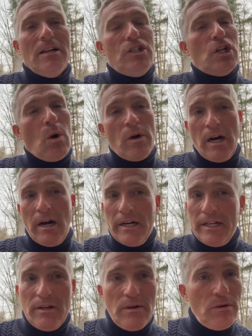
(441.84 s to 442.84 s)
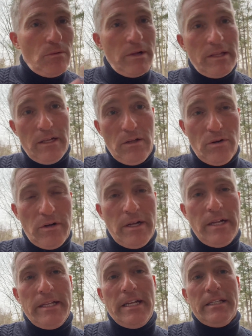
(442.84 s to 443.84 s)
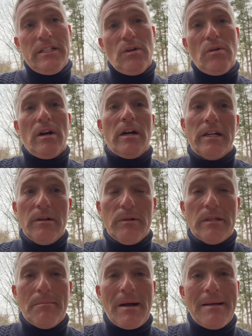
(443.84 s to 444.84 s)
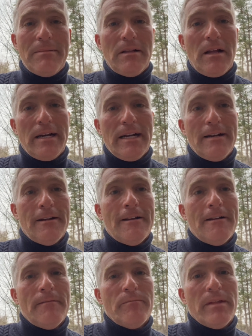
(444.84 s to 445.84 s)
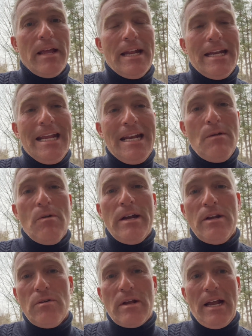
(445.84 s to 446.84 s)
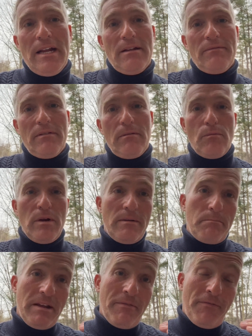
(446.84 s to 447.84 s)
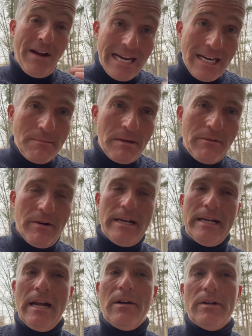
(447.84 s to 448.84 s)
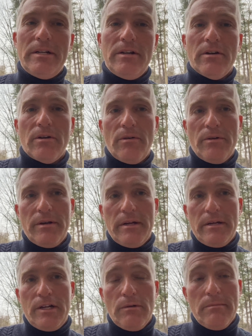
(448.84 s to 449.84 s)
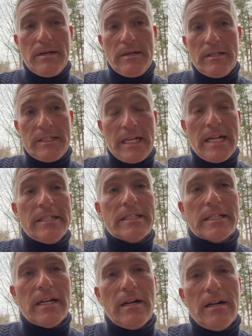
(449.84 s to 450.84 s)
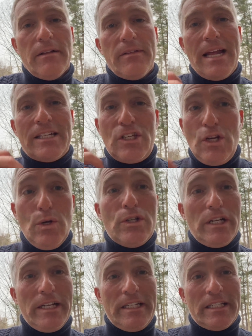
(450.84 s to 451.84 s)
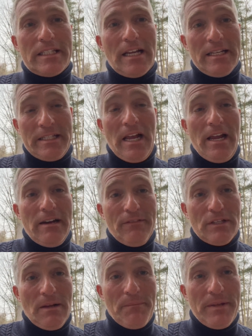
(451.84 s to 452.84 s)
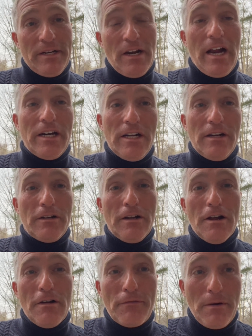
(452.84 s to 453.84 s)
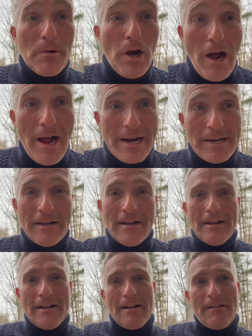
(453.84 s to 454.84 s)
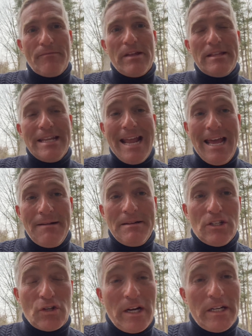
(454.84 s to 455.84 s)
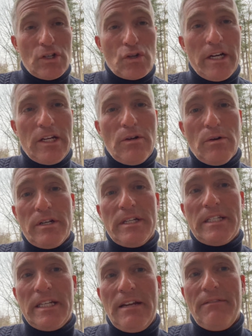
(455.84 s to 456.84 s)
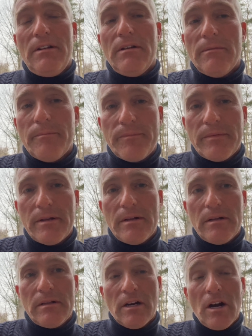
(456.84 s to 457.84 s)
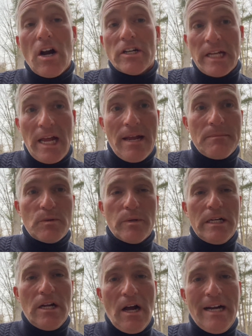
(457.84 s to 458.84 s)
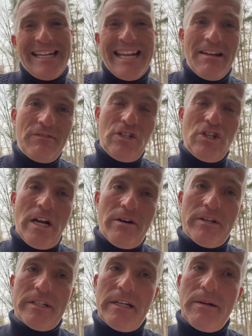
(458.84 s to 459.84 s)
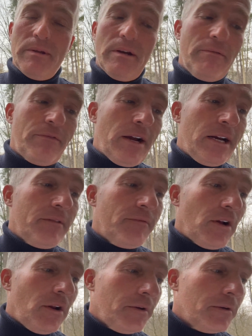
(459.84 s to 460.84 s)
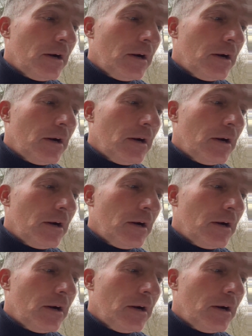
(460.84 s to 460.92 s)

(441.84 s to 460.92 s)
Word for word: Don't argue with the Lord on this, don't argue with the Bible on it. And anyone who kind of would be fighting me right now in your own human sense, that's usually a sign of something not from God, that the enemy's trying to trick you or deceive you. There are times when God gives generously without finding fault.